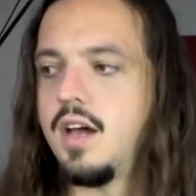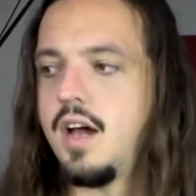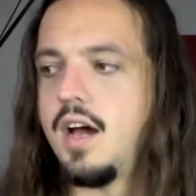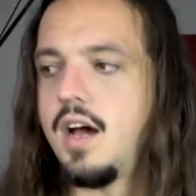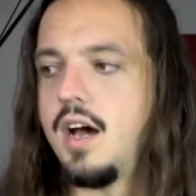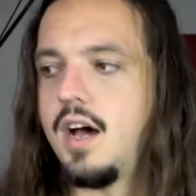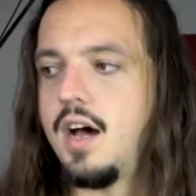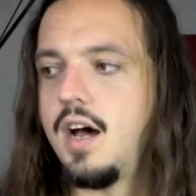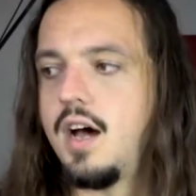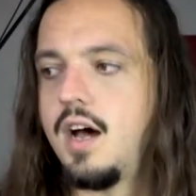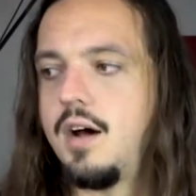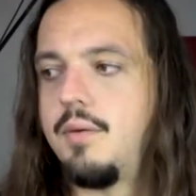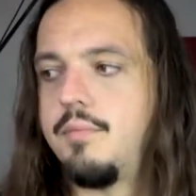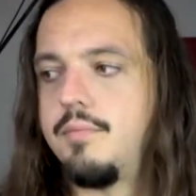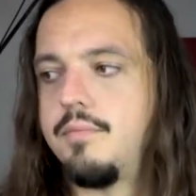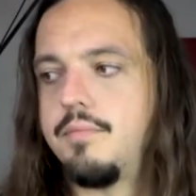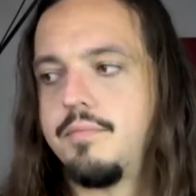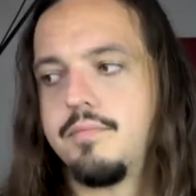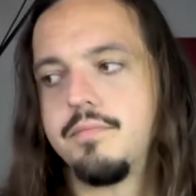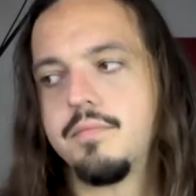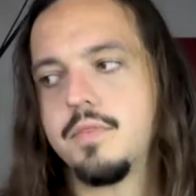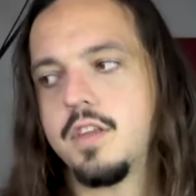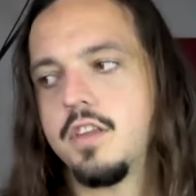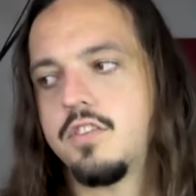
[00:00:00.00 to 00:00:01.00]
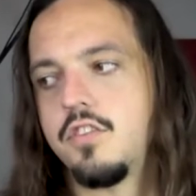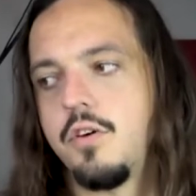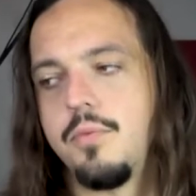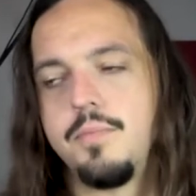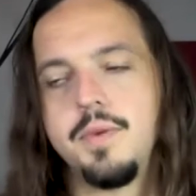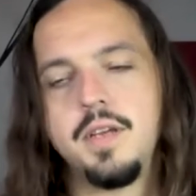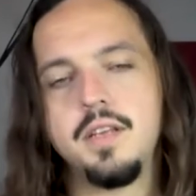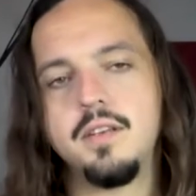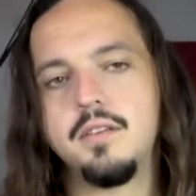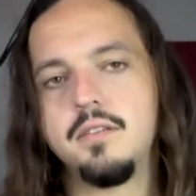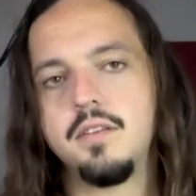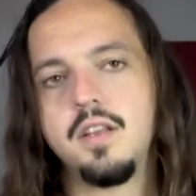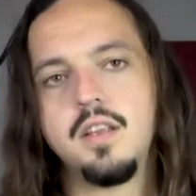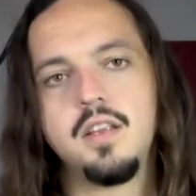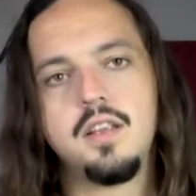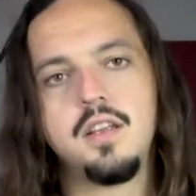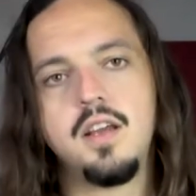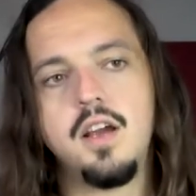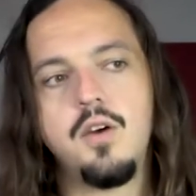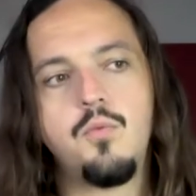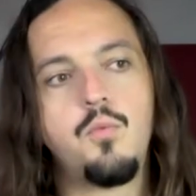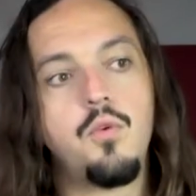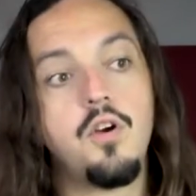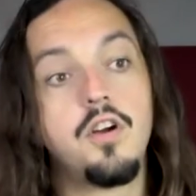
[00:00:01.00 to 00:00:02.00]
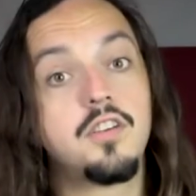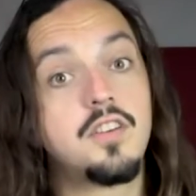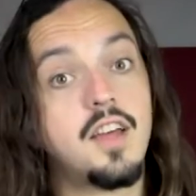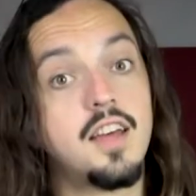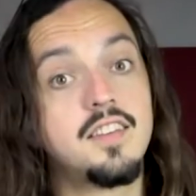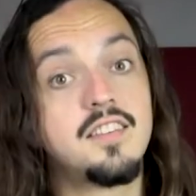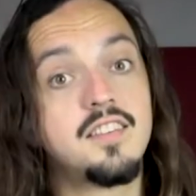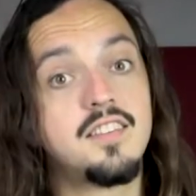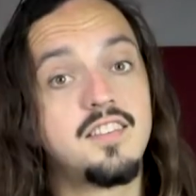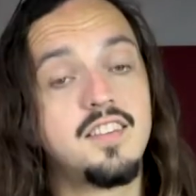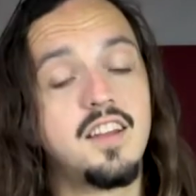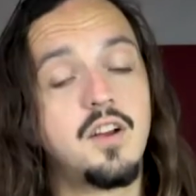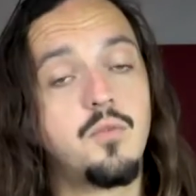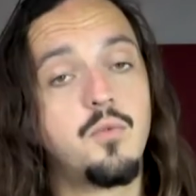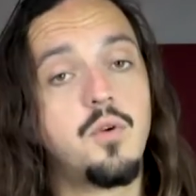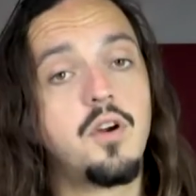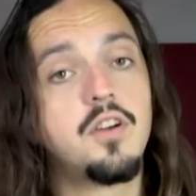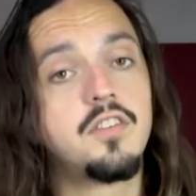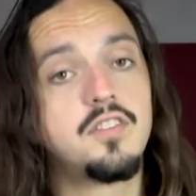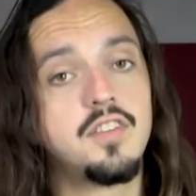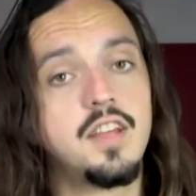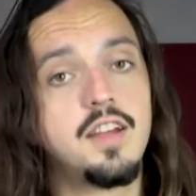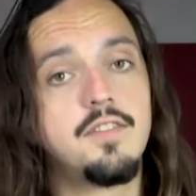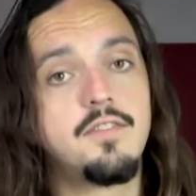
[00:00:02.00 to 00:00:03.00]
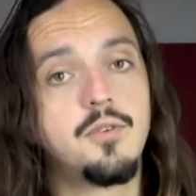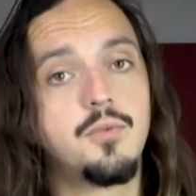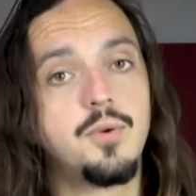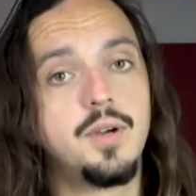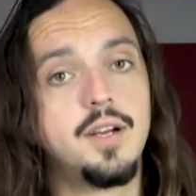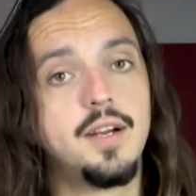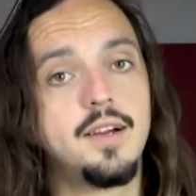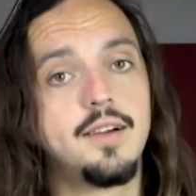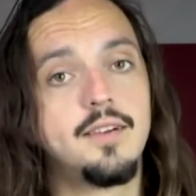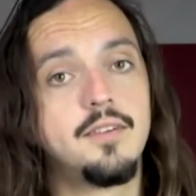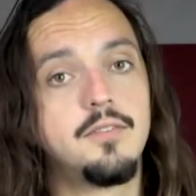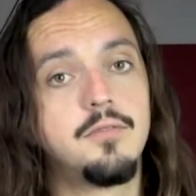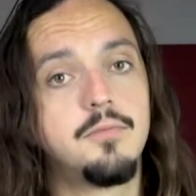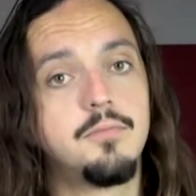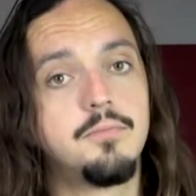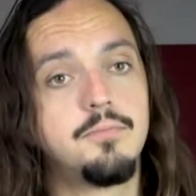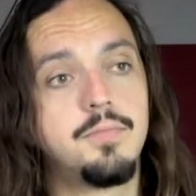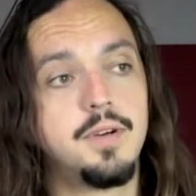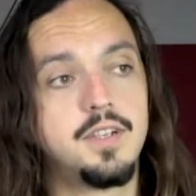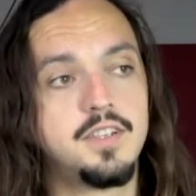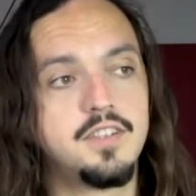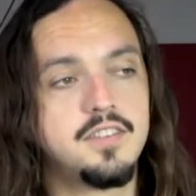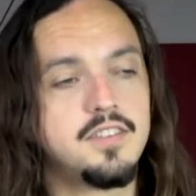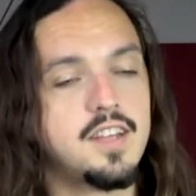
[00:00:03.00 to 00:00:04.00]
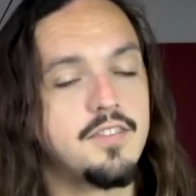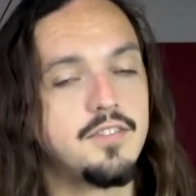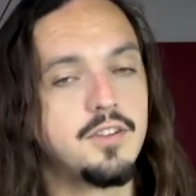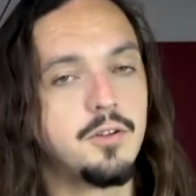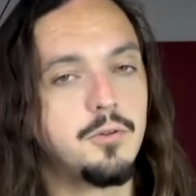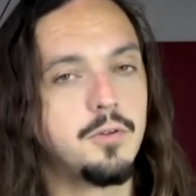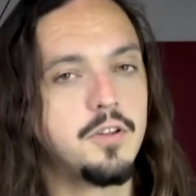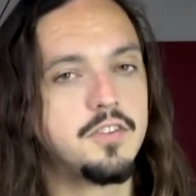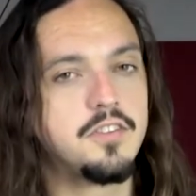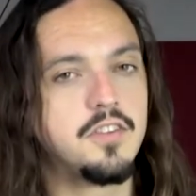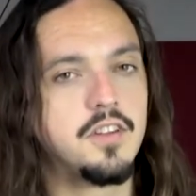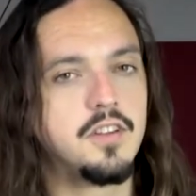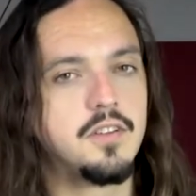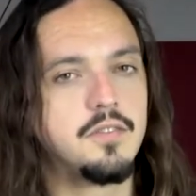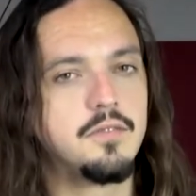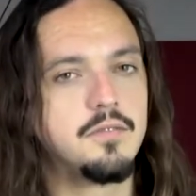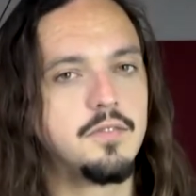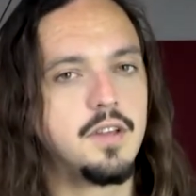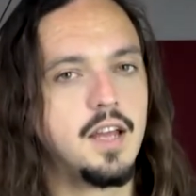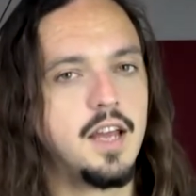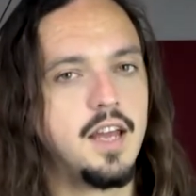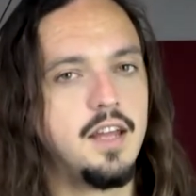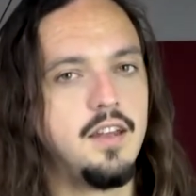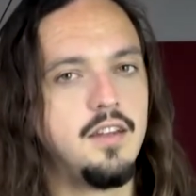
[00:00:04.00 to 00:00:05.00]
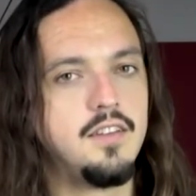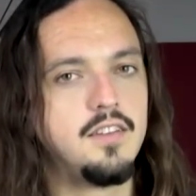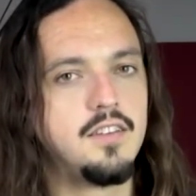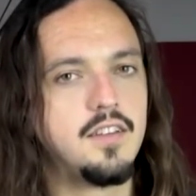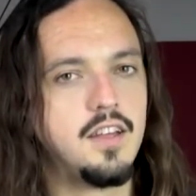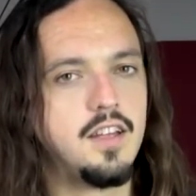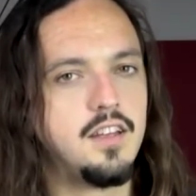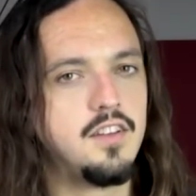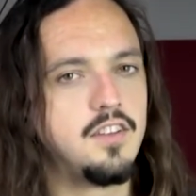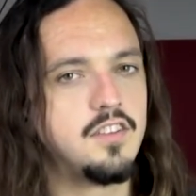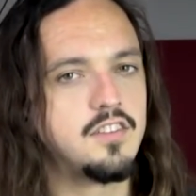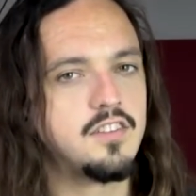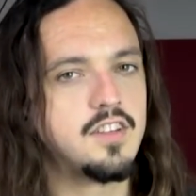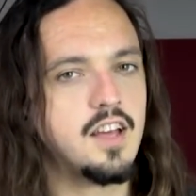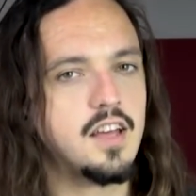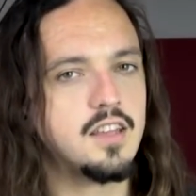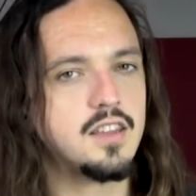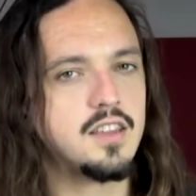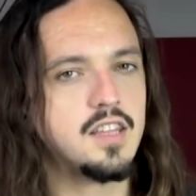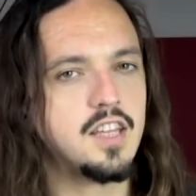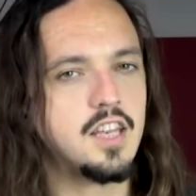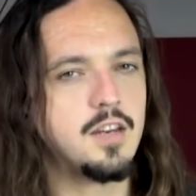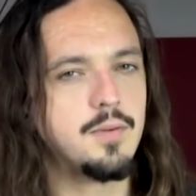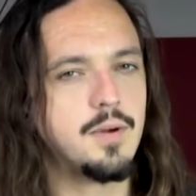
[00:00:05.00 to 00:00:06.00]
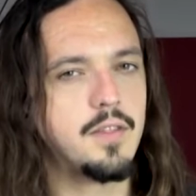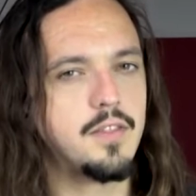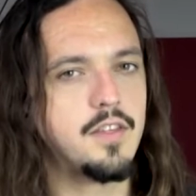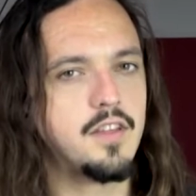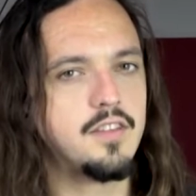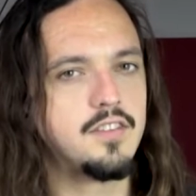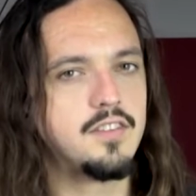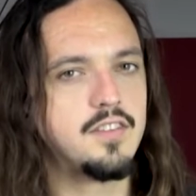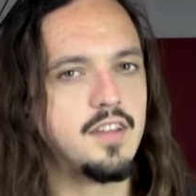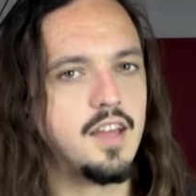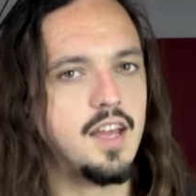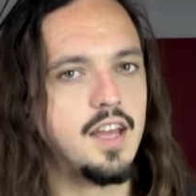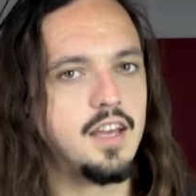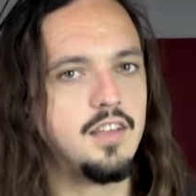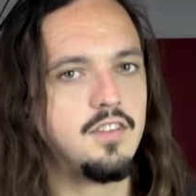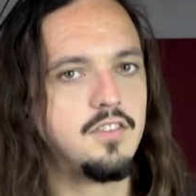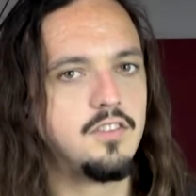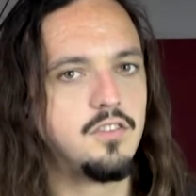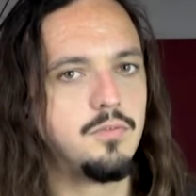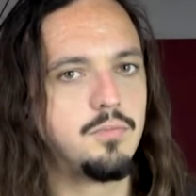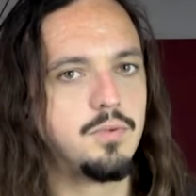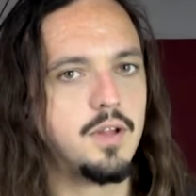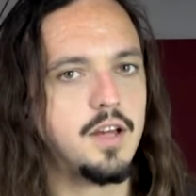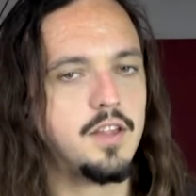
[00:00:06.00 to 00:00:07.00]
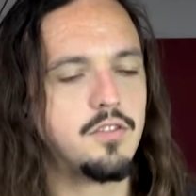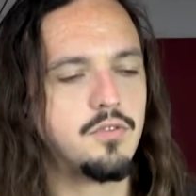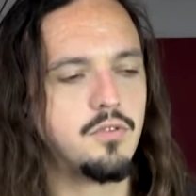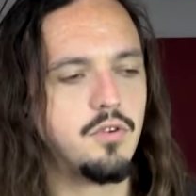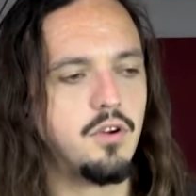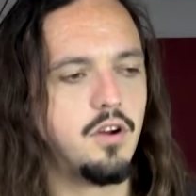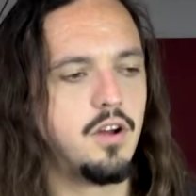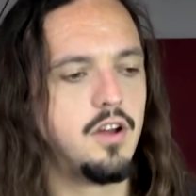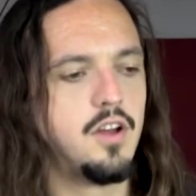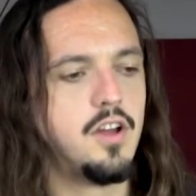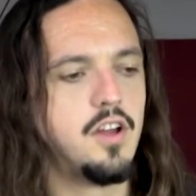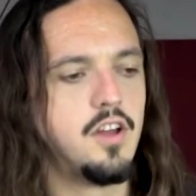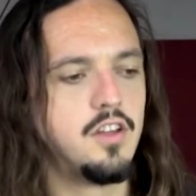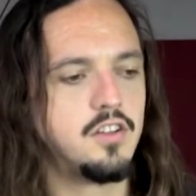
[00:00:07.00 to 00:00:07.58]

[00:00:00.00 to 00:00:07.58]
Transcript: So, I mean, it works, as I said, it works everywhere, but just have a little listen and just start thinking about this as you play through it.